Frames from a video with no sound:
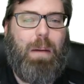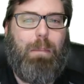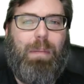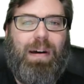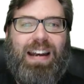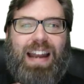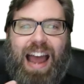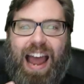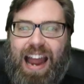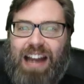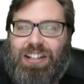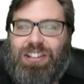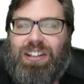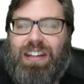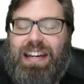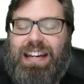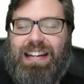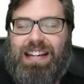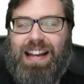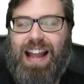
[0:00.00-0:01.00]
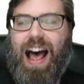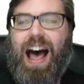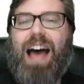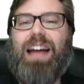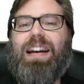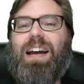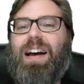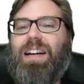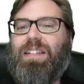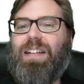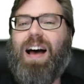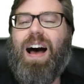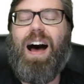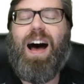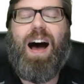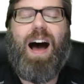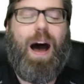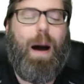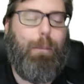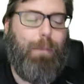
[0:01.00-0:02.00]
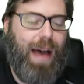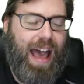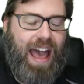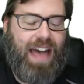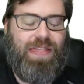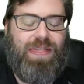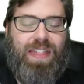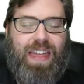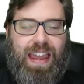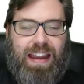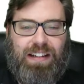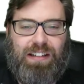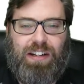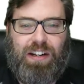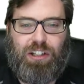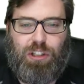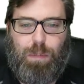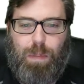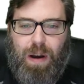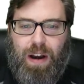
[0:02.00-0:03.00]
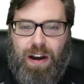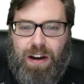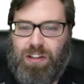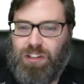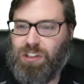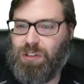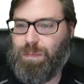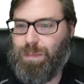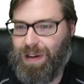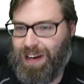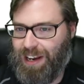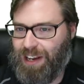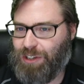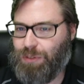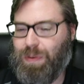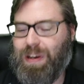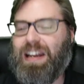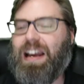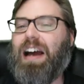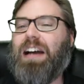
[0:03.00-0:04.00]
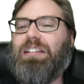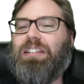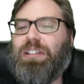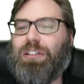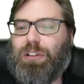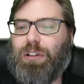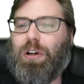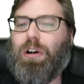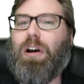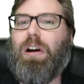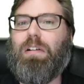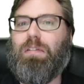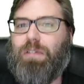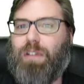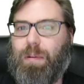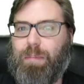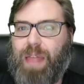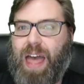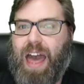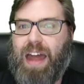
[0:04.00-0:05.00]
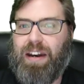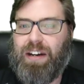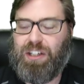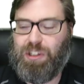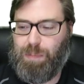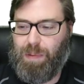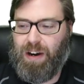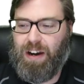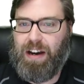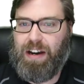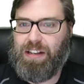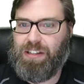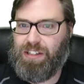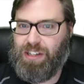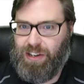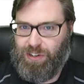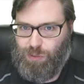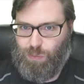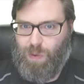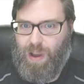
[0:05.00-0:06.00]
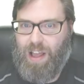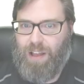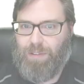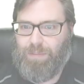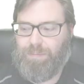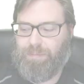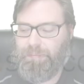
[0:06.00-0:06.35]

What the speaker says: but actually not a bad thing to experience because we got to learn from that experience as well.